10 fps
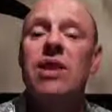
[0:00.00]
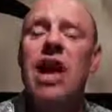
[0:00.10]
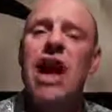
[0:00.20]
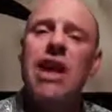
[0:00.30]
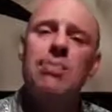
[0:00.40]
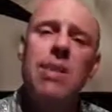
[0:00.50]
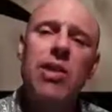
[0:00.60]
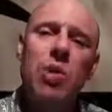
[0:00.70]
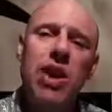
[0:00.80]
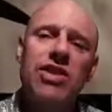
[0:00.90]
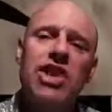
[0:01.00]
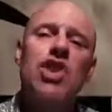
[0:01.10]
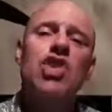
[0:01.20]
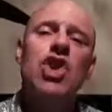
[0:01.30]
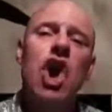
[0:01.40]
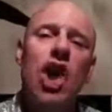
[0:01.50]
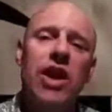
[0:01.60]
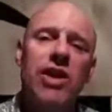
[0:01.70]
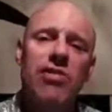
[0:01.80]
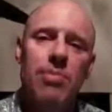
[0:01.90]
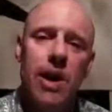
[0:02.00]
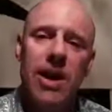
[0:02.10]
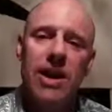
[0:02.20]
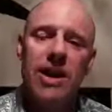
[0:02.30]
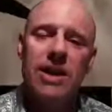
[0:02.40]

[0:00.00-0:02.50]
hit me when a teacher colleague of mine